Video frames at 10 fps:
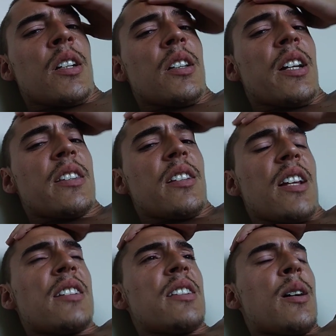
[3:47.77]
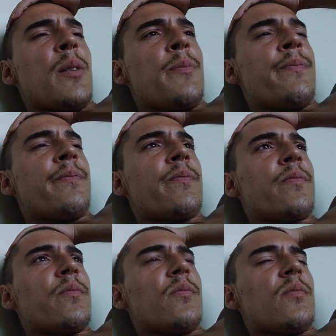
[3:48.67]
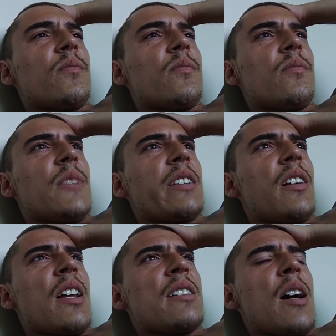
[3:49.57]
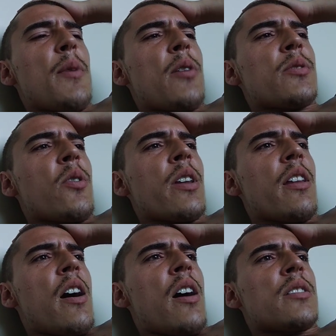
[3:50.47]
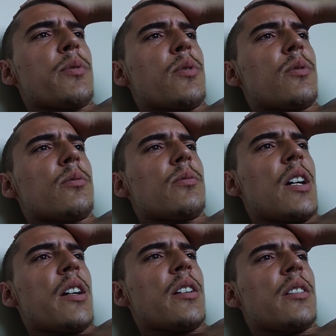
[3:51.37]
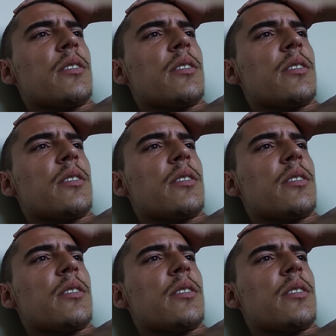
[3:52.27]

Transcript: like the last time, I was going to the hospital, like